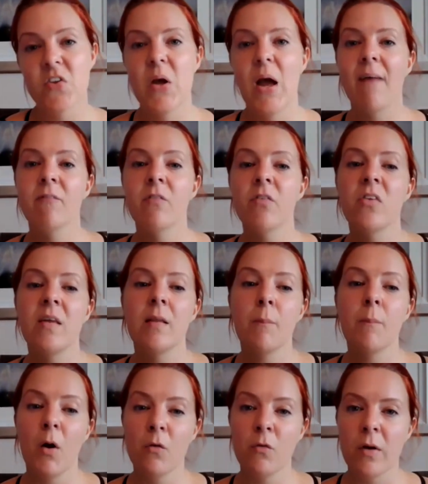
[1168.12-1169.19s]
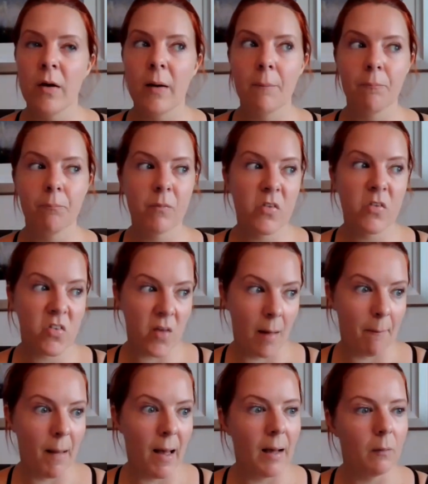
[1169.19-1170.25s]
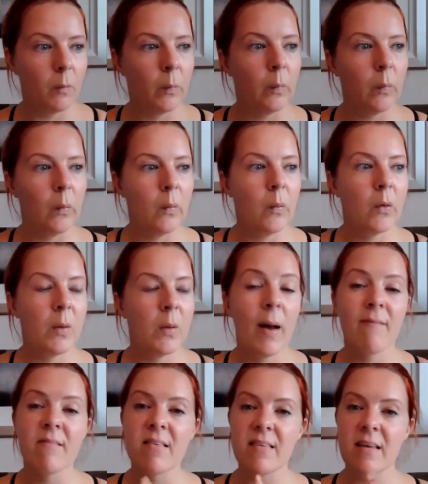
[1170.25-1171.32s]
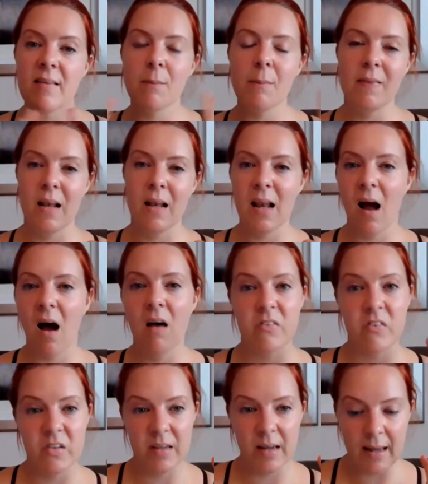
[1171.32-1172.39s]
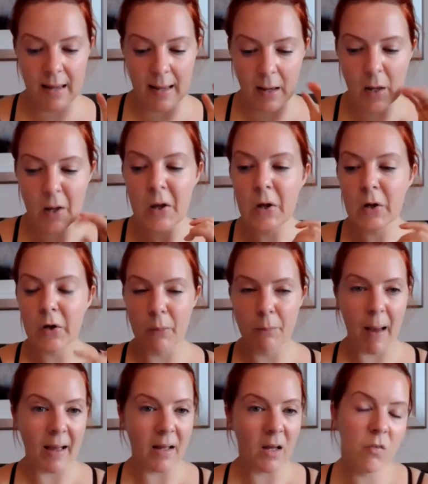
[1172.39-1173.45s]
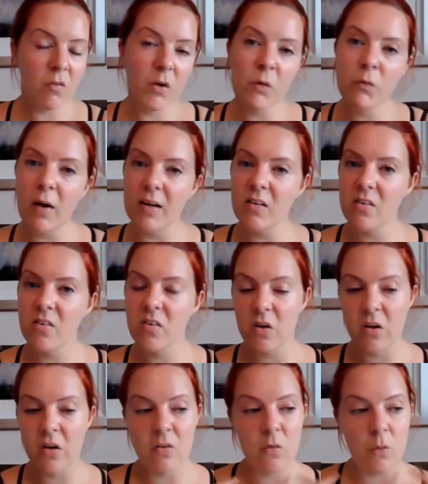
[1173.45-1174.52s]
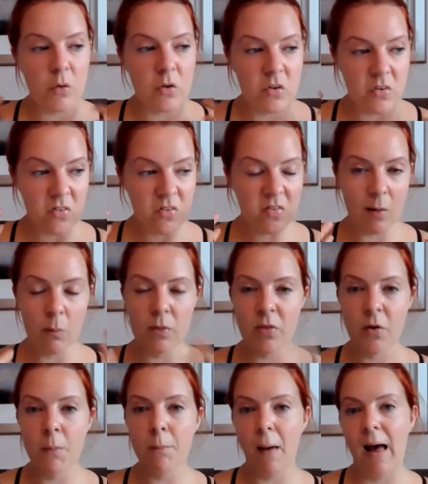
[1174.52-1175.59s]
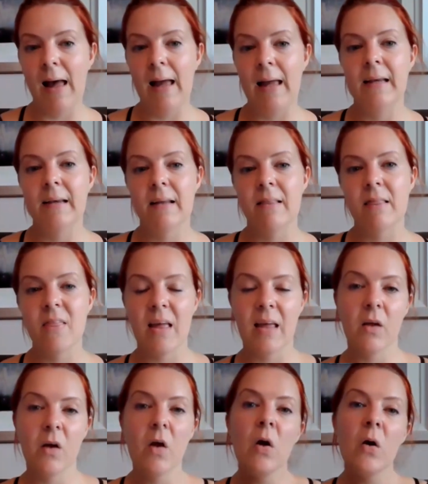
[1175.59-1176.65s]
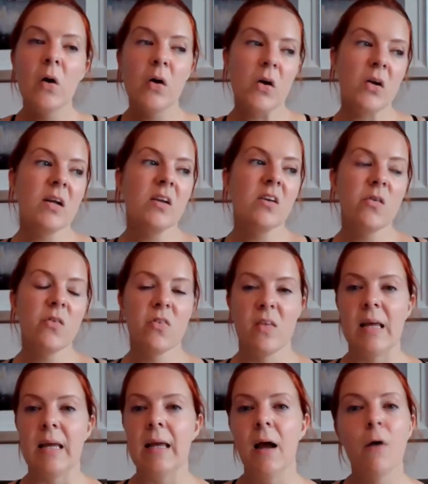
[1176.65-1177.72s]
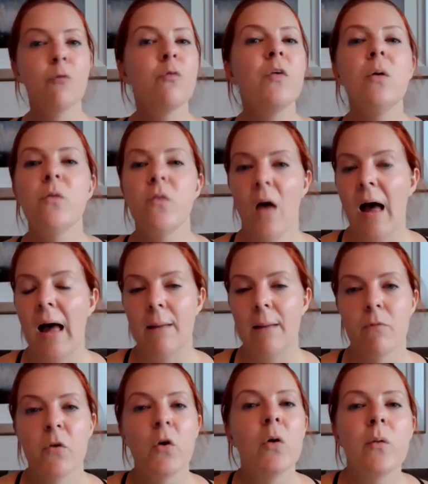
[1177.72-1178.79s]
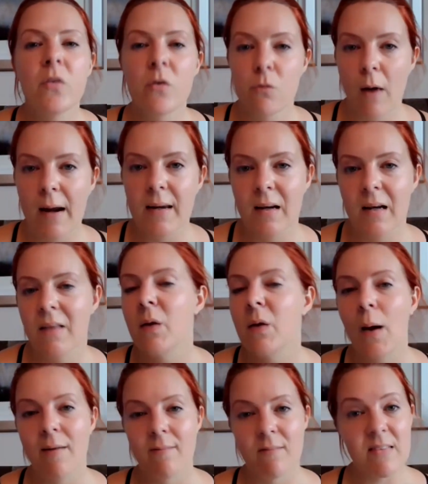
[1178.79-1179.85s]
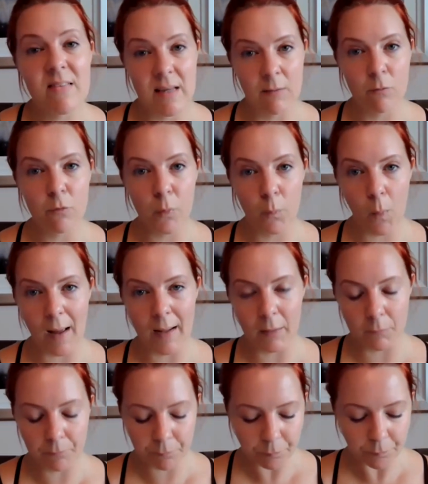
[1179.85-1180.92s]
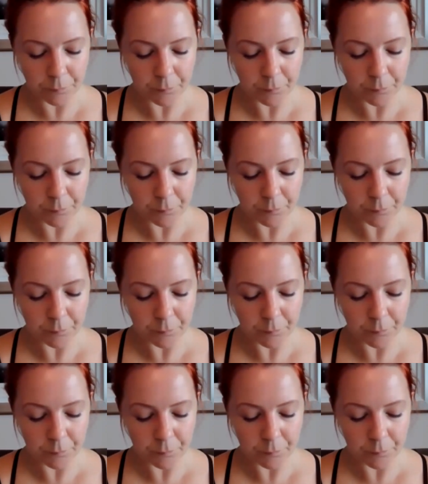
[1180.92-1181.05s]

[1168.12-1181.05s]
So you haven't seen them over summer or you haven't seen them in the last year. Go back over your registers or just sit with your mind and think, who did you see a few times? Who was a regular that you haven't seen for a while?